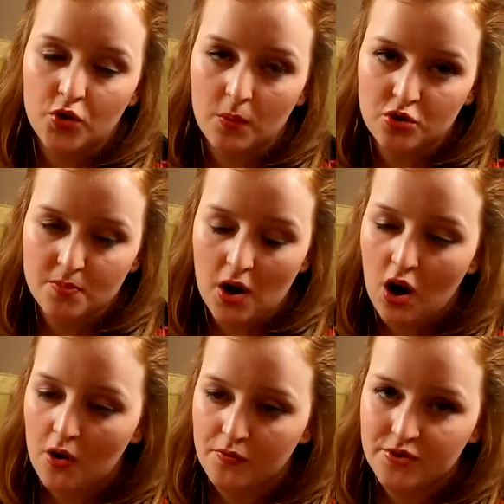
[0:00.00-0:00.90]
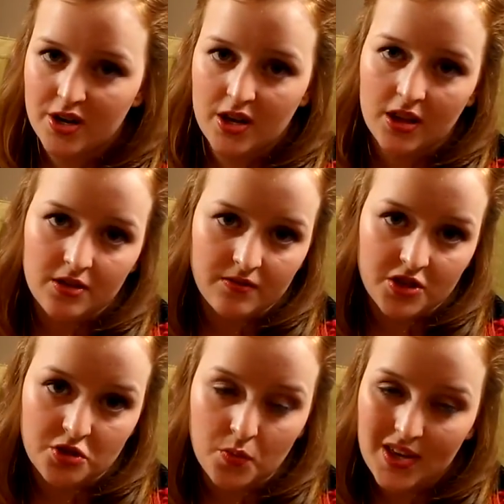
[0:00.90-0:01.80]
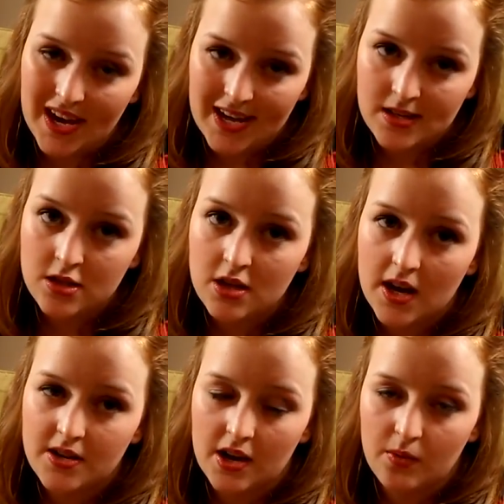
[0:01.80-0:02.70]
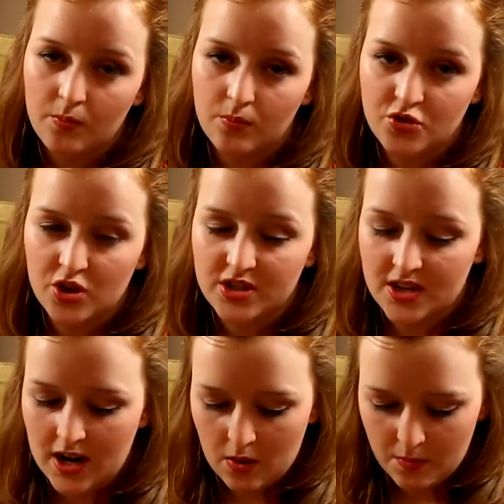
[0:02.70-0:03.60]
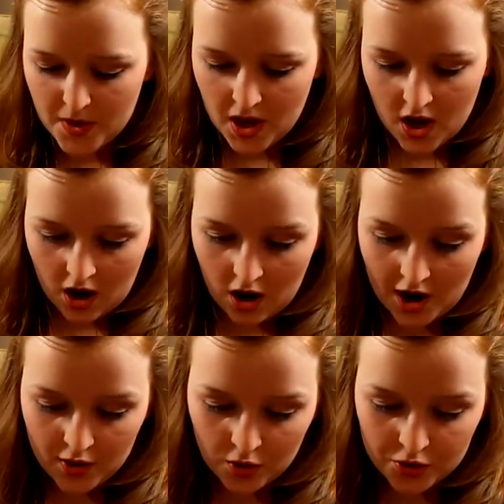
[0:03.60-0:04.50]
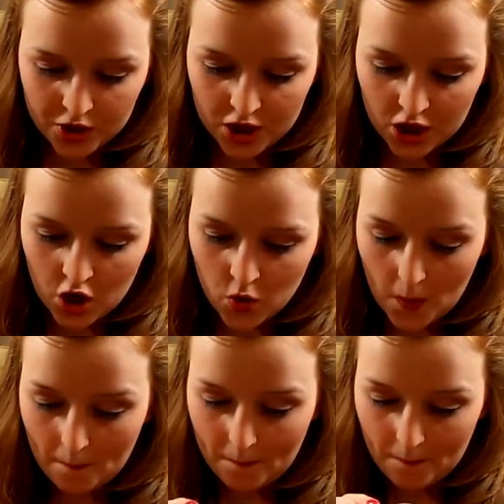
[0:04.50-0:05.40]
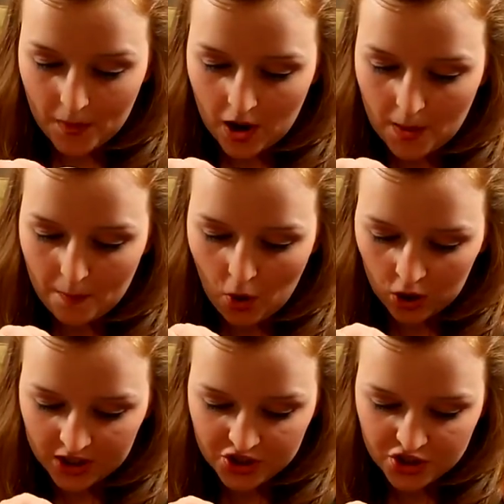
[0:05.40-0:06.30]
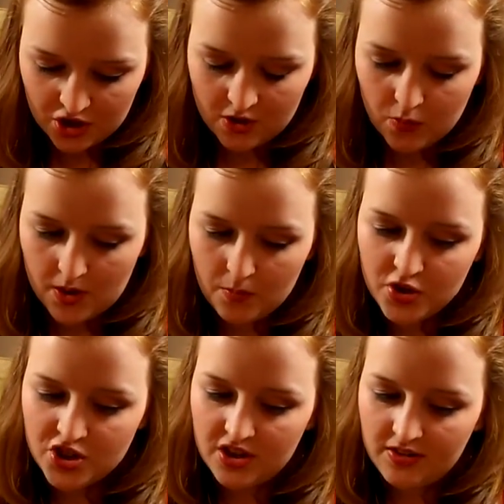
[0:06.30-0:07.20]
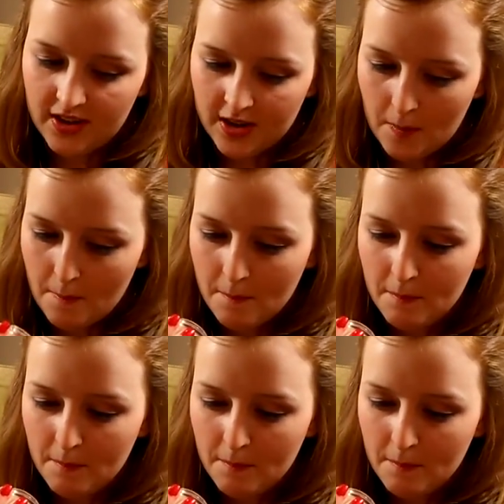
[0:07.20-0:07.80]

Topshop after London Fashion Weekend and I checked it out. I got the Glow Polished one, which is like a